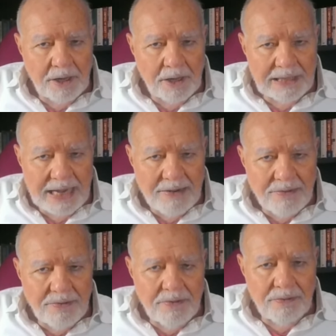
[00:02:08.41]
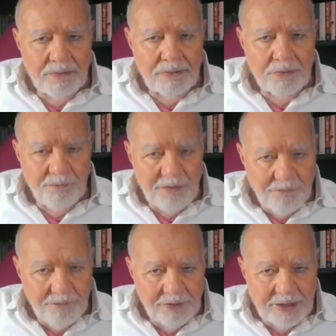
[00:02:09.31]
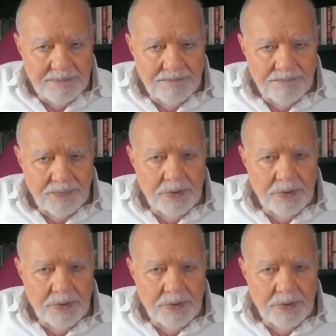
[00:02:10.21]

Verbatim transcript: are down to 50,